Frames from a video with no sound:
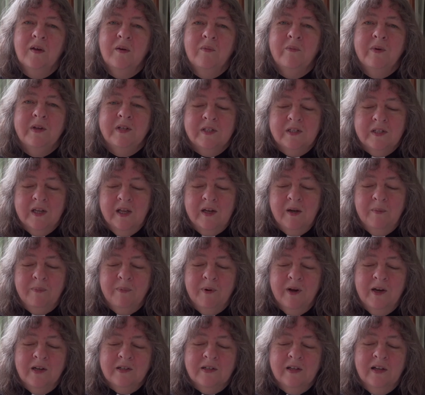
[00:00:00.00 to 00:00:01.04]
We
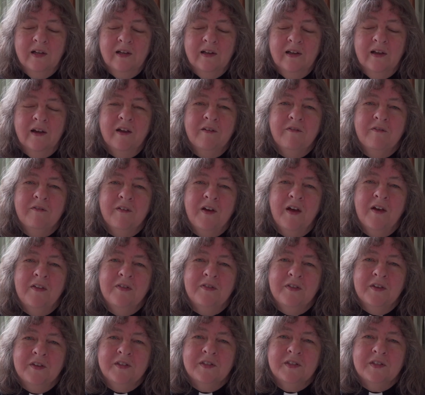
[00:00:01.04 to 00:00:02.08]
celebrate her life
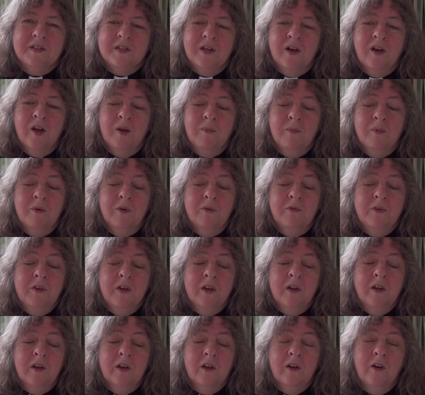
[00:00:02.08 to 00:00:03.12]
at this time of
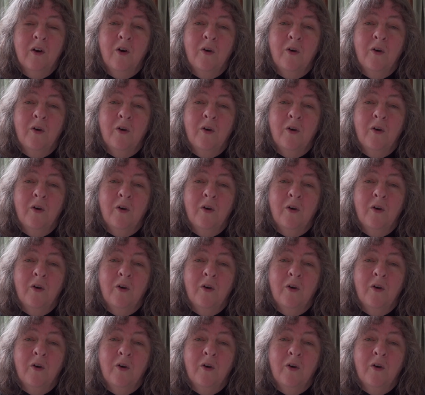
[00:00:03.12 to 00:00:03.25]
year